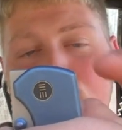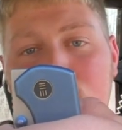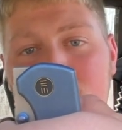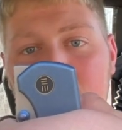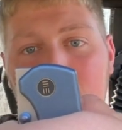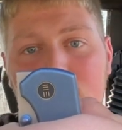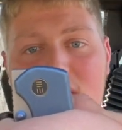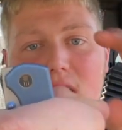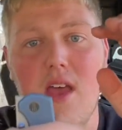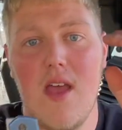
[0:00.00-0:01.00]
three knives
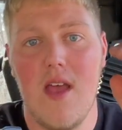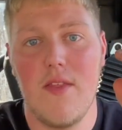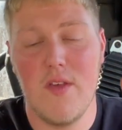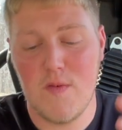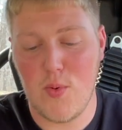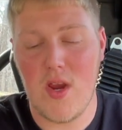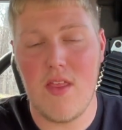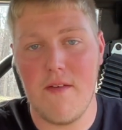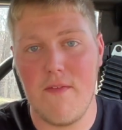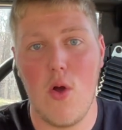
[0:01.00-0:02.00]
the Esprit,
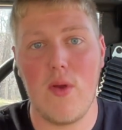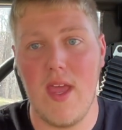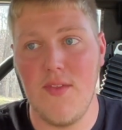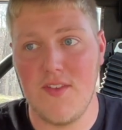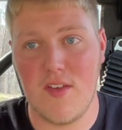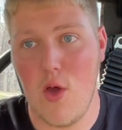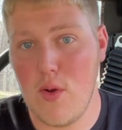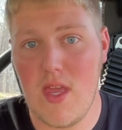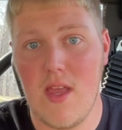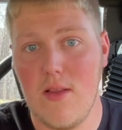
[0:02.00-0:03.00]
the Evoke, and the
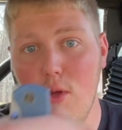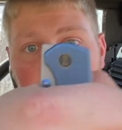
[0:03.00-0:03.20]
Sokoke look